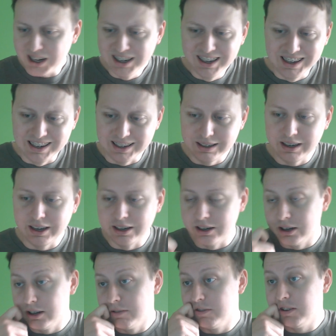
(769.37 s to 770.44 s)
uh, in
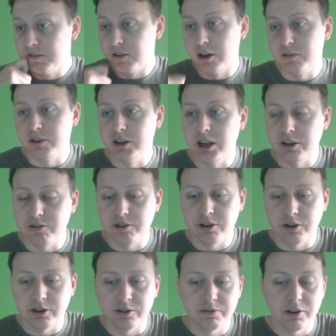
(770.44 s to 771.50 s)
involved in
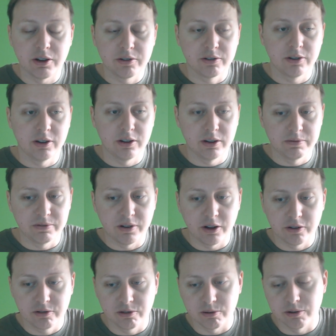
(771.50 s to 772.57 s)
engineering of all, of
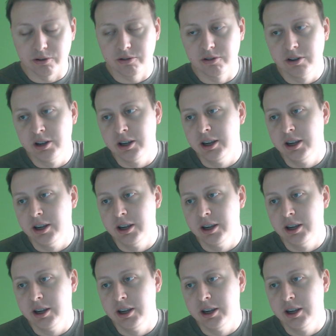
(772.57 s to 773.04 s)
all sorts.